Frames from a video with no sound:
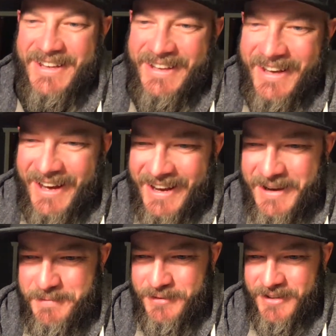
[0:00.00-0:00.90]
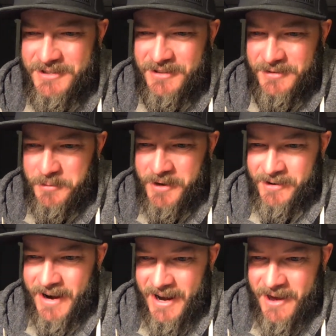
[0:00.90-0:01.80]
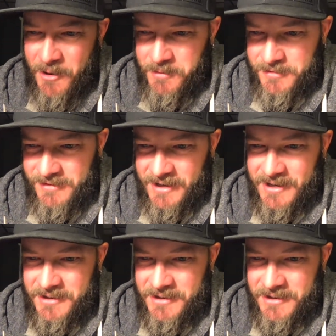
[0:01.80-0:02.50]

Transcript: Yep, see, she's at work right now, sneaking